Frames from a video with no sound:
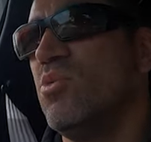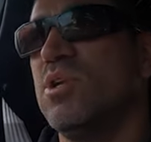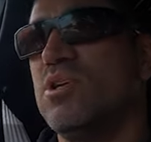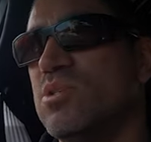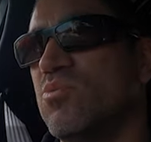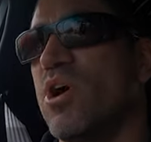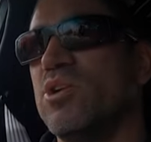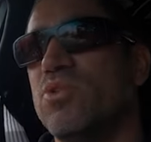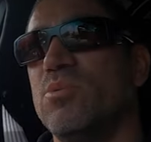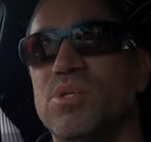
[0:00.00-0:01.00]
I want to do some
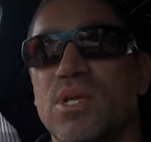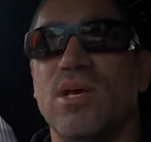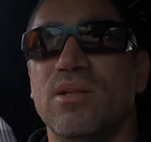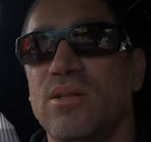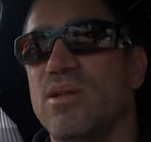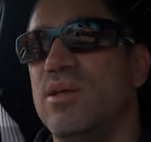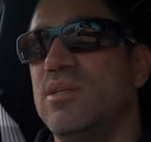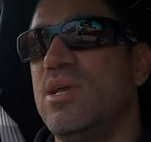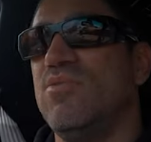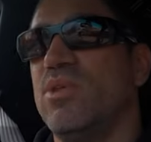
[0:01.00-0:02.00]
road trips in it.
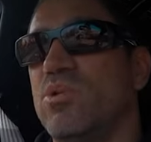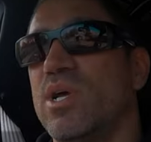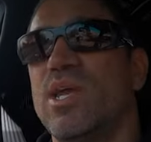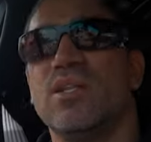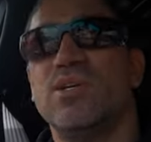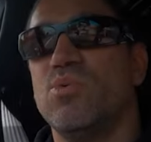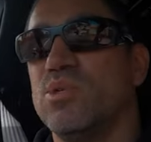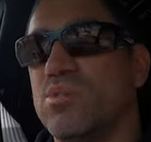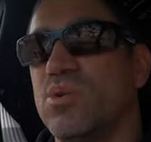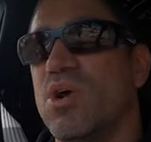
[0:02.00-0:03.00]
Definitely want to catch up
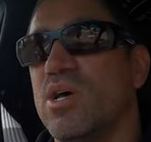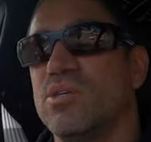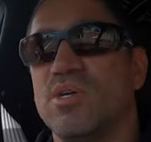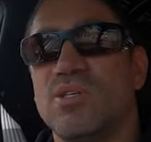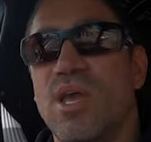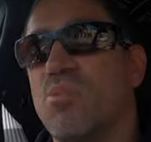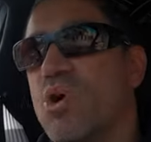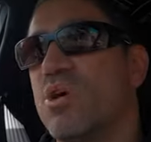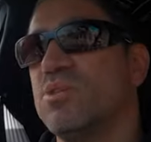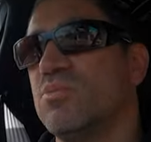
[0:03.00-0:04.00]
with some guys like Sam
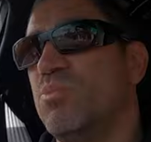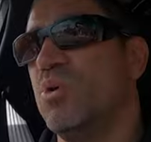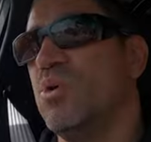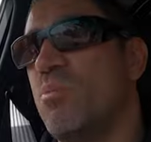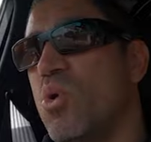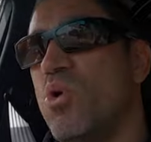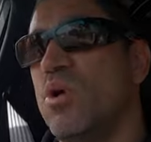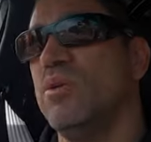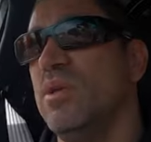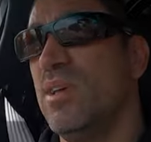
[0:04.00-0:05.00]
Miles from Built Not
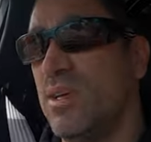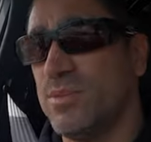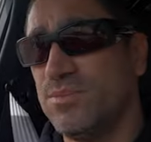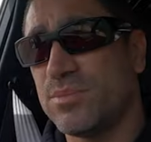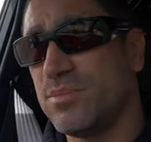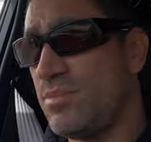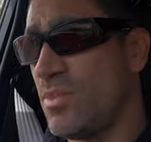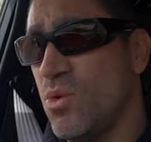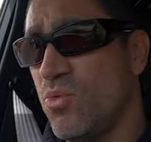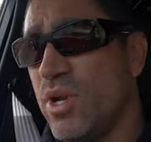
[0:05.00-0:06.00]
Bored,
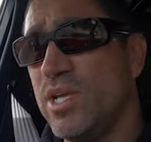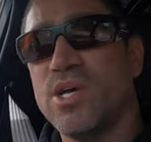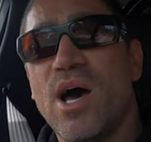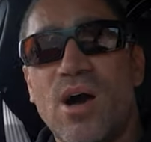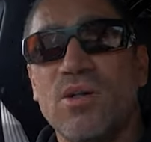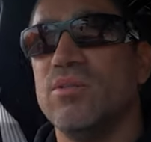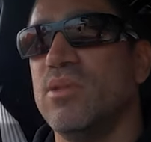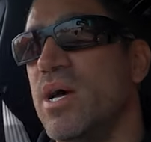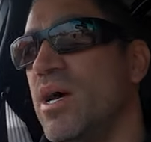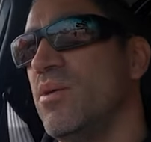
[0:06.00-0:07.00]
Ronnie Dahl.